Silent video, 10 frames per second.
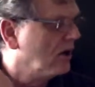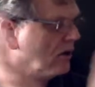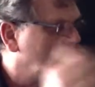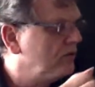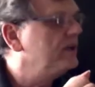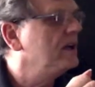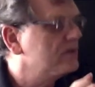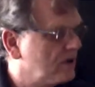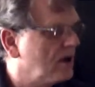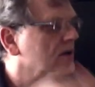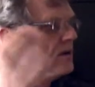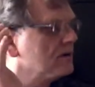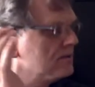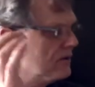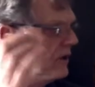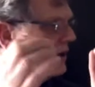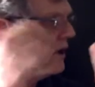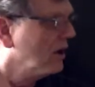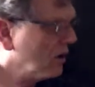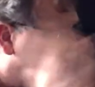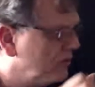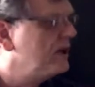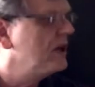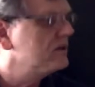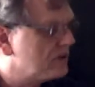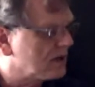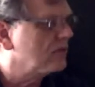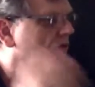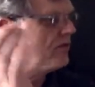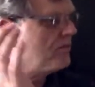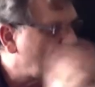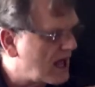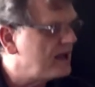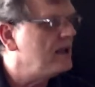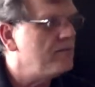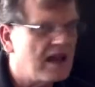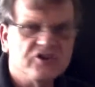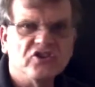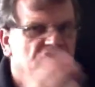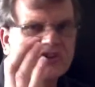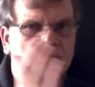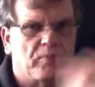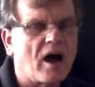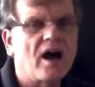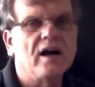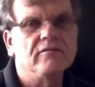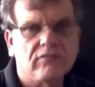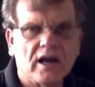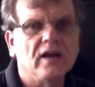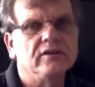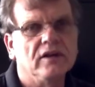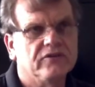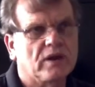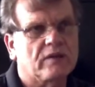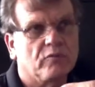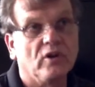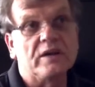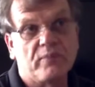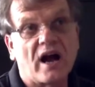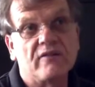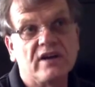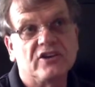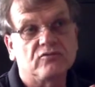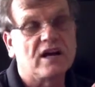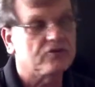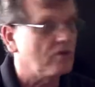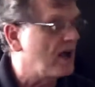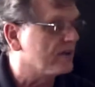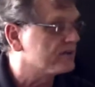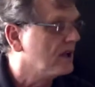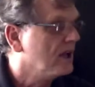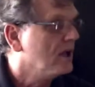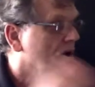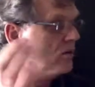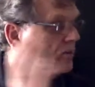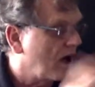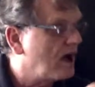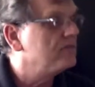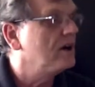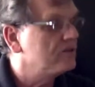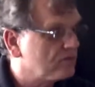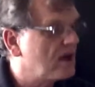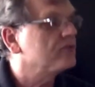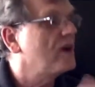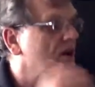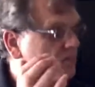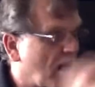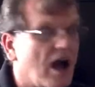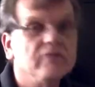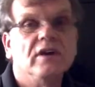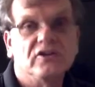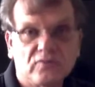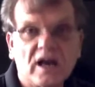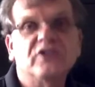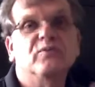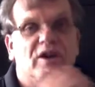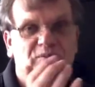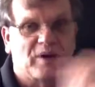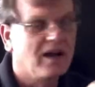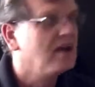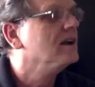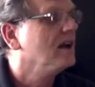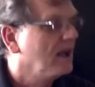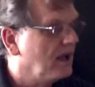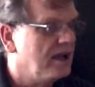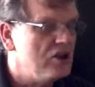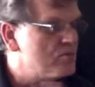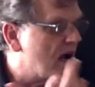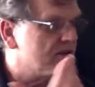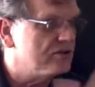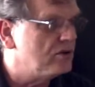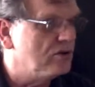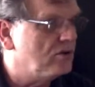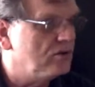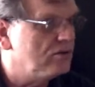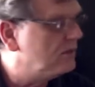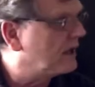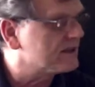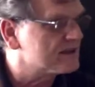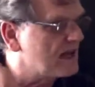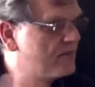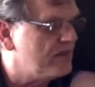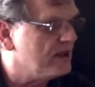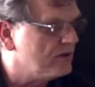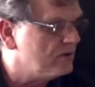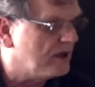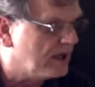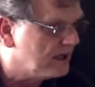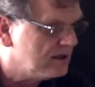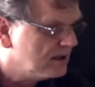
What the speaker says: Old Dan Tucker. Let's see. Old Dan Tucker was a mighty man. Just as this pi rest. It's like really pi rest, rest, rest. Pi rest, rest, rest, pi rest, rest, rest. And then you might do like the same thing you did.